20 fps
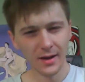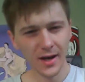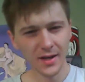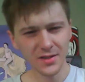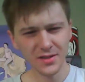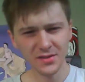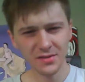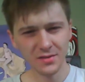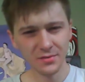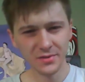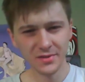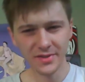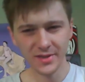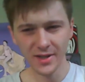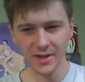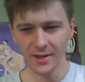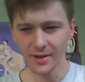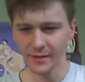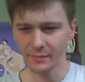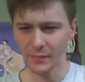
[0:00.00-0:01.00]
just don't
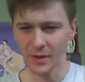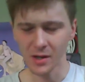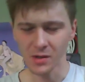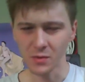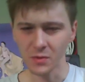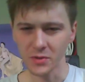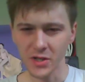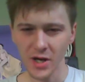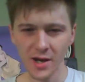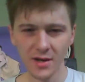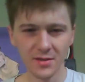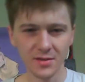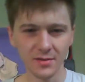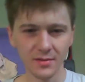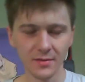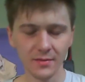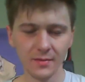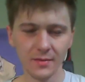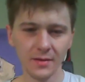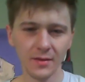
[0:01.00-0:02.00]
see it in Michael
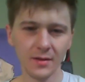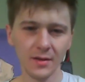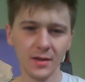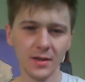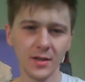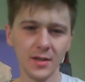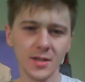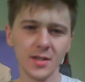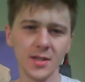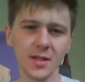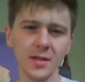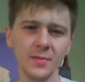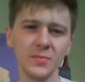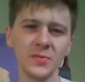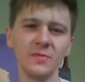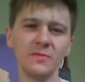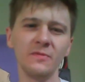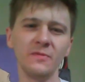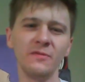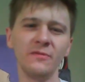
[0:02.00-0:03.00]
Jackson. He
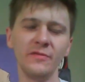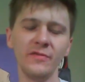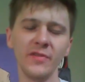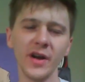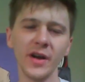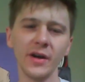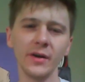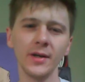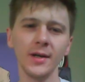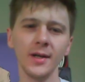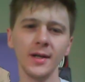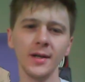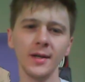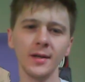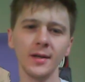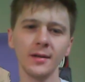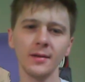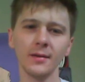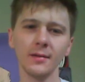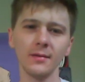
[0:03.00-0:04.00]
seems
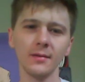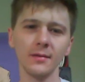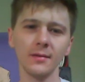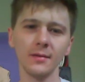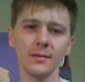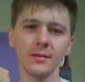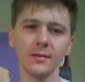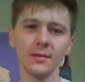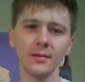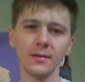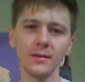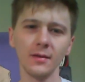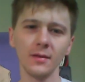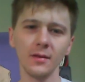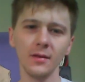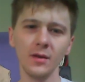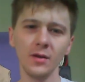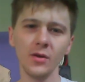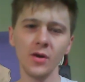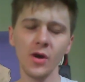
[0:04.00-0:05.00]
very,
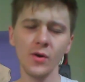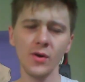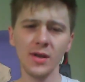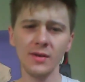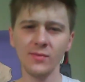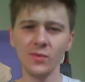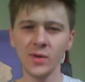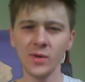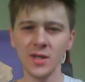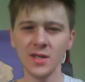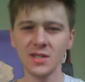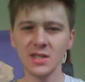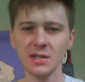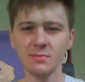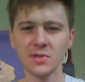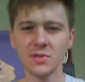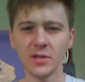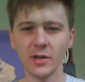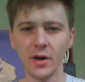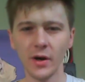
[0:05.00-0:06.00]
even when he
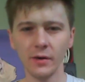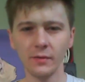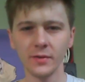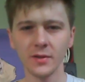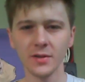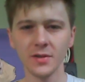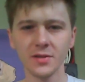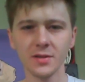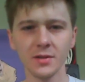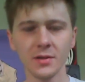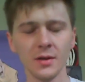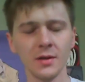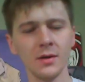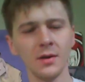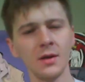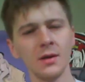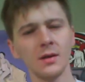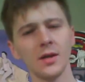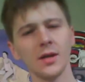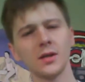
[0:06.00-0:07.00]
seems nervous.
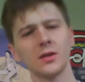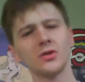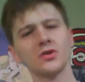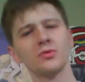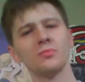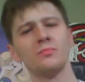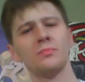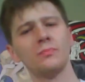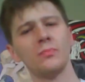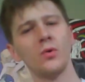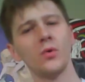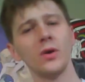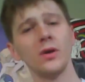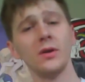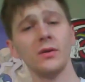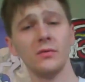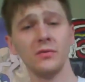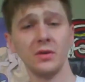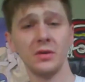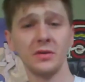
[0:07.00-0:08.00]
Like there's a
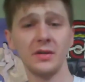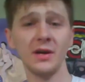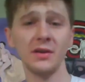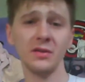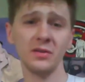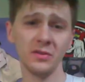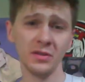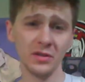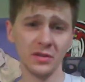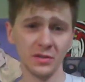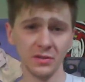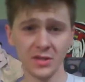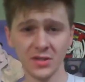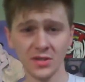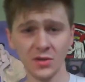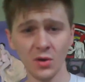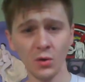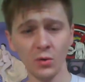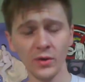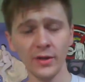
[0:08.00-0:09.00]
point that this
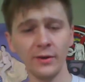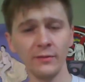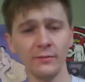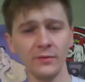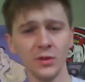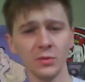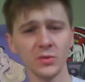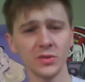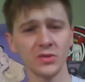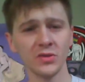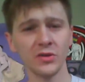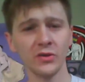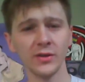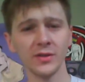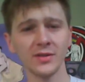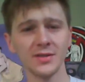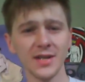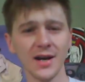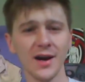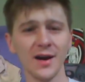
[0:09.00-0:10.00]
whole interview was during
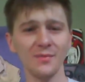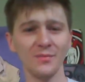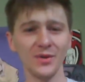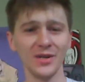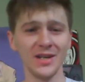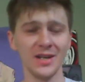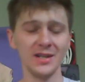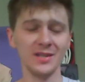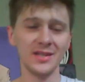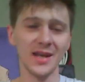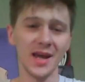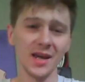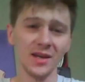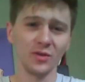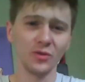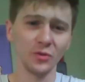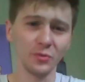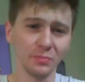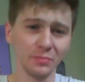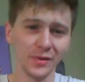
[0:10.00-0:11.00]
the time when he
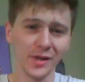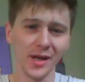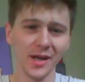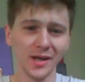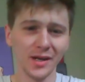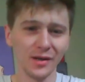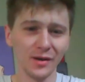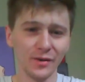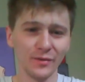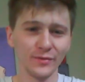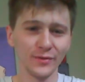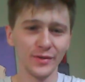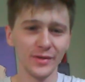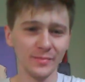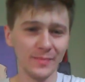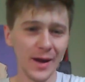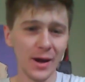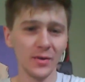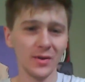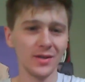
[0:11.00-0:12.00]
dangled blanket over the
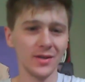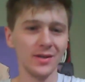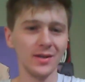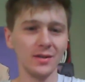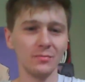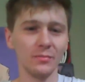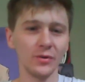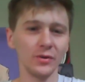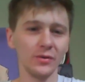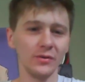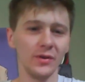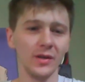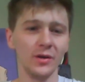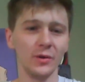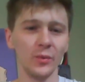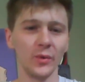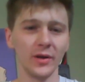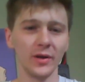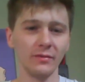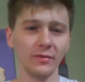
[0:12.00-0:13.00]
balcony in Berlin or
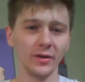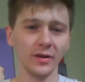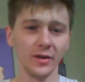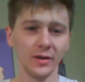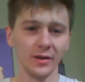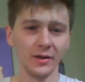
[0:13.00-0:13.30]
whatever,